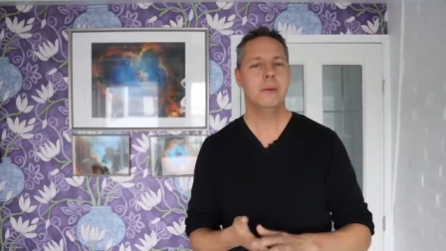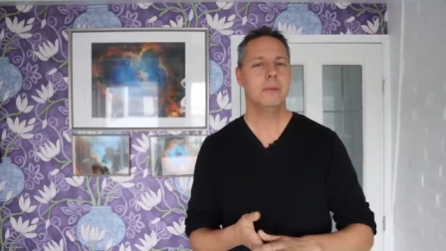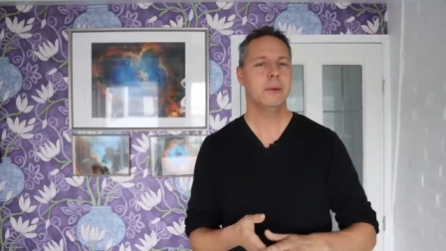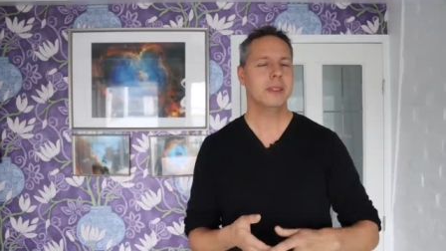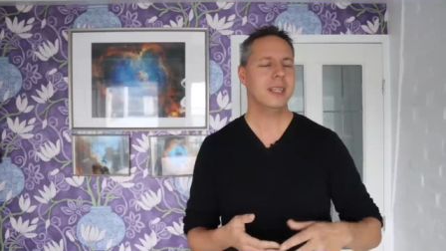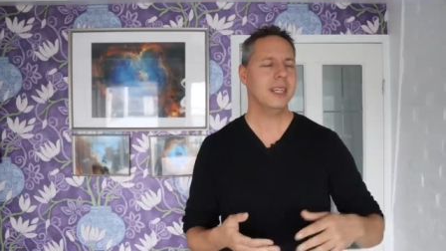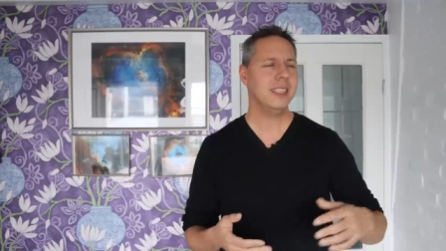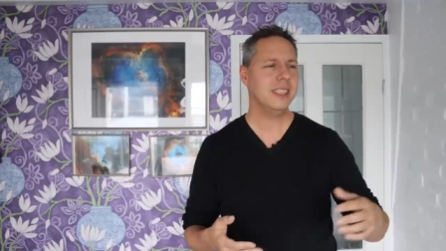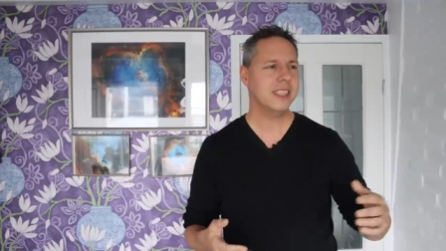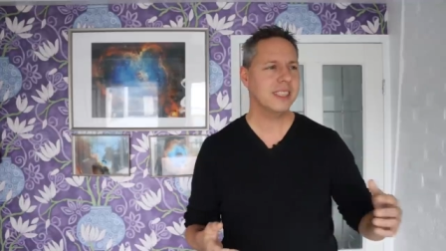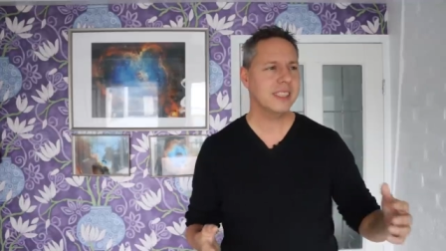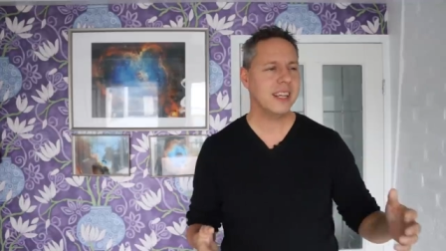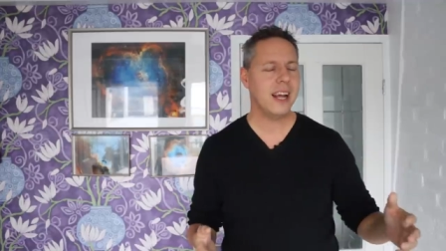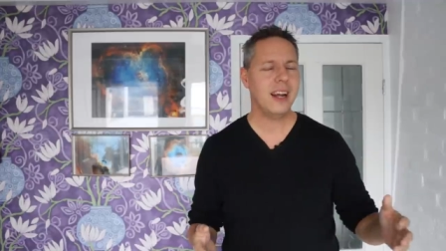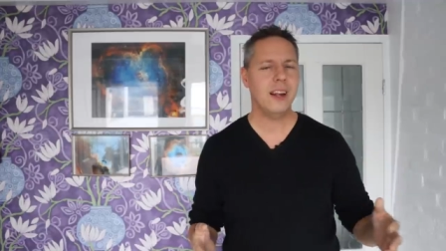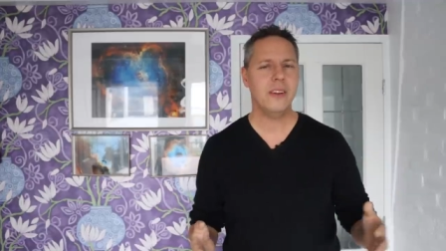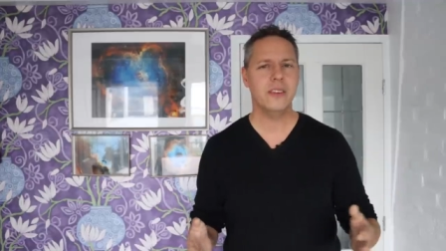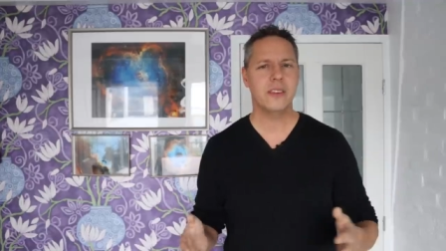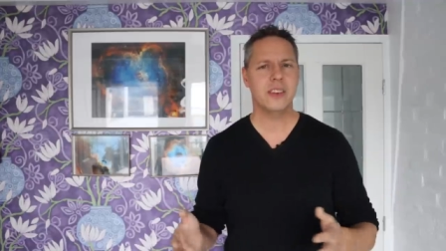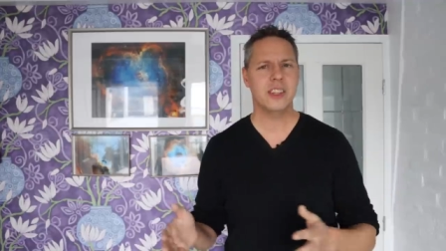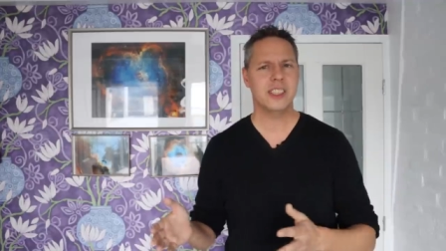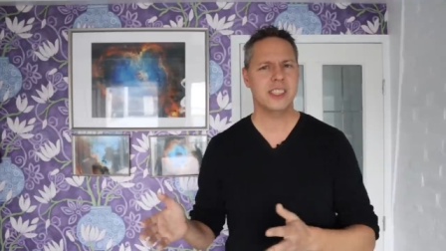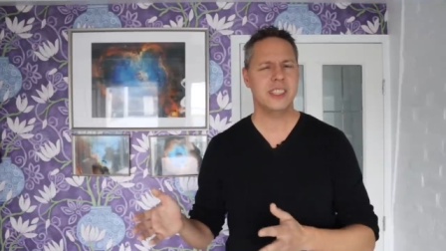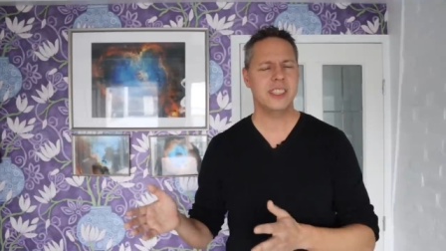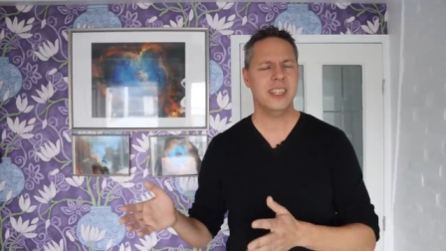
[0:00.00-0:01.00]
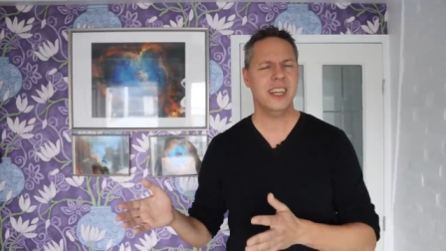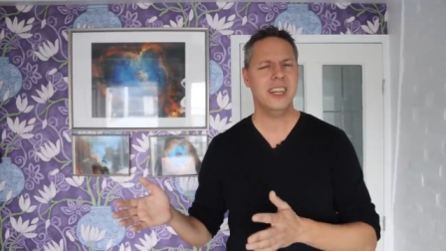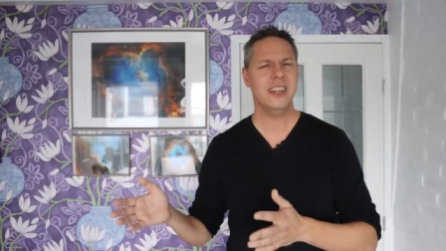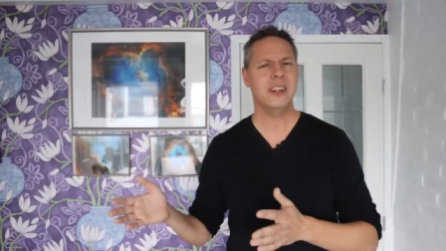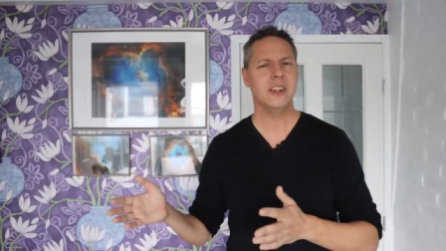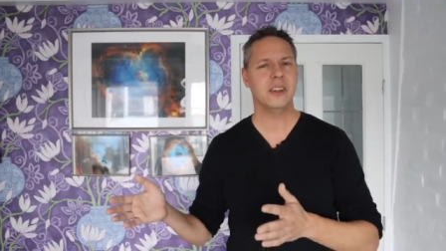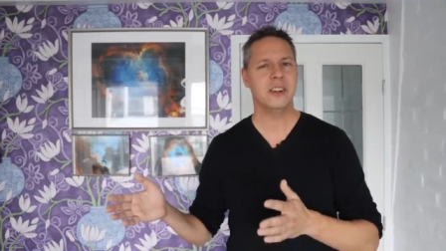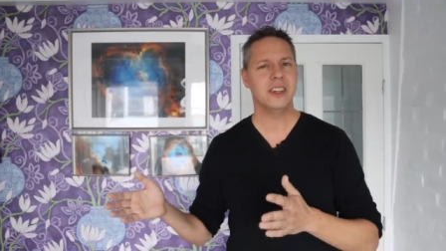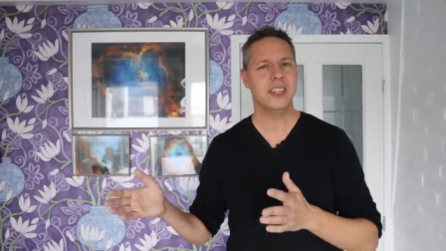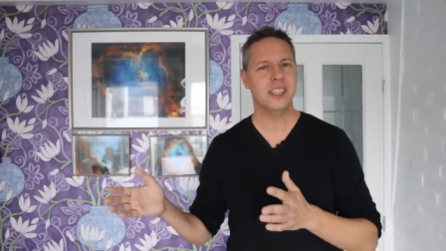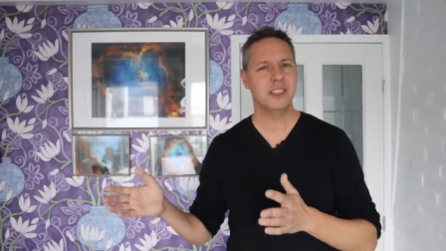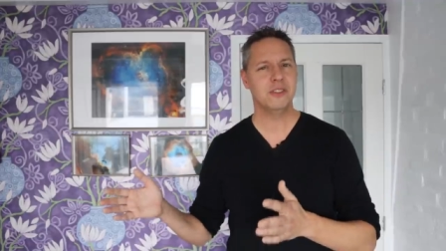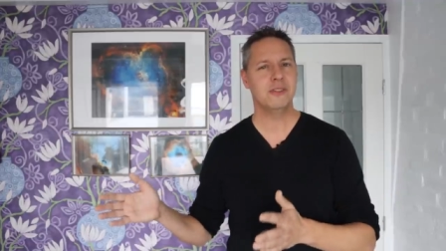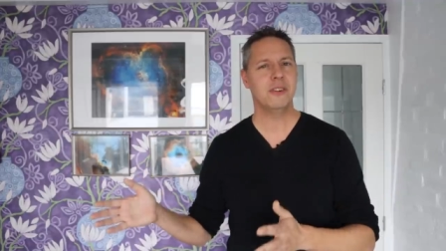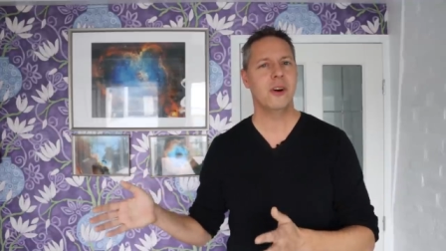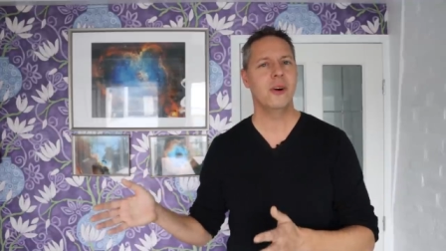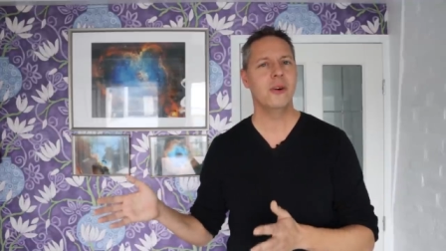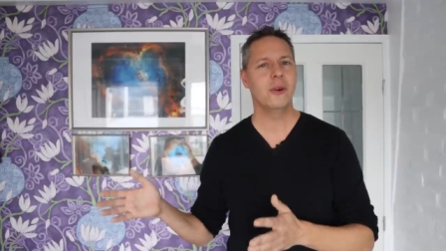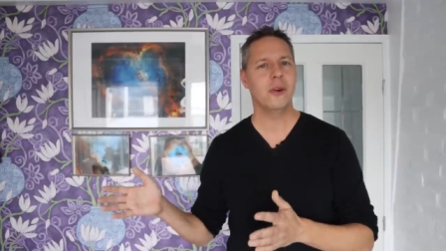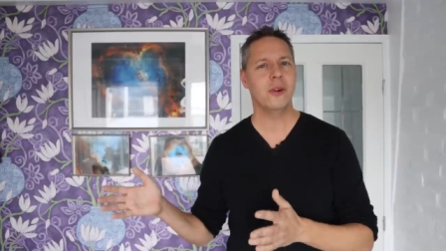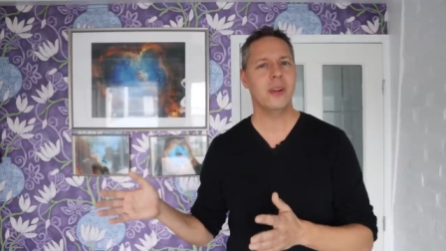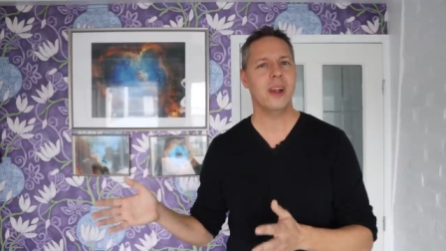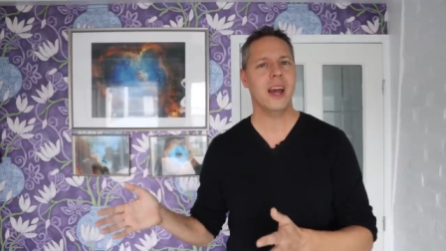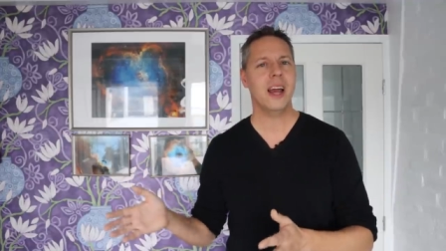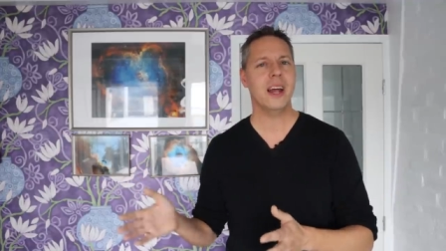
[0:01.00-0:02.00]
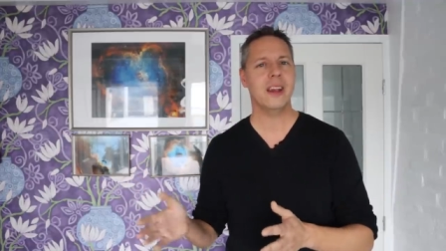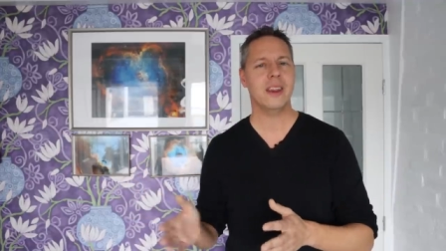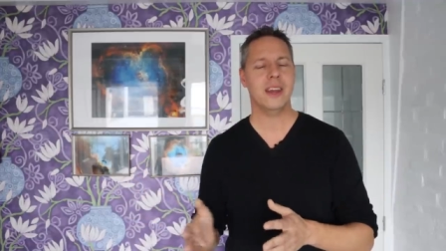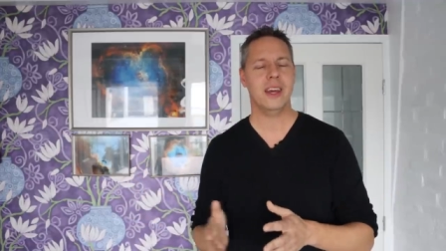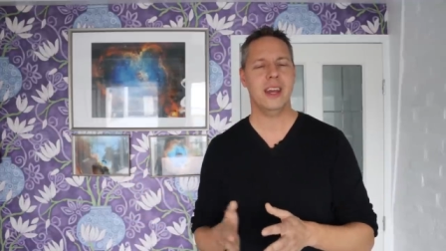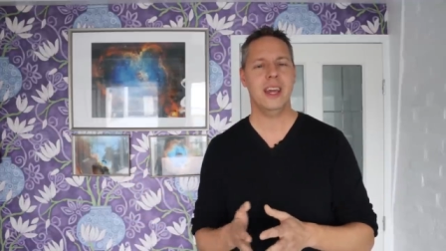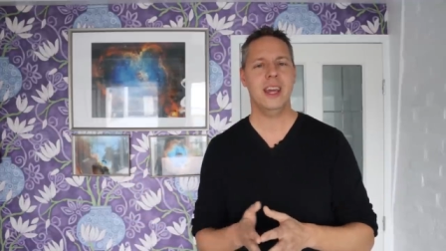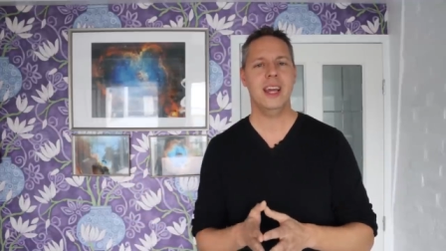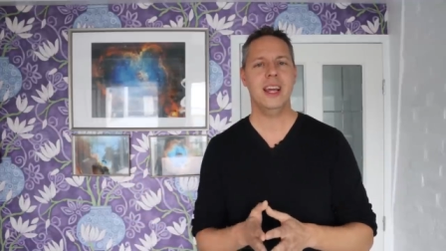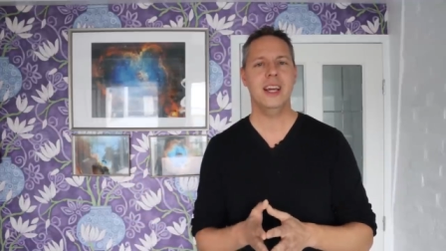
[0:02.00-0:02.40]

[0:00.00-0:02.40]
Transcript: but then still, still this focal length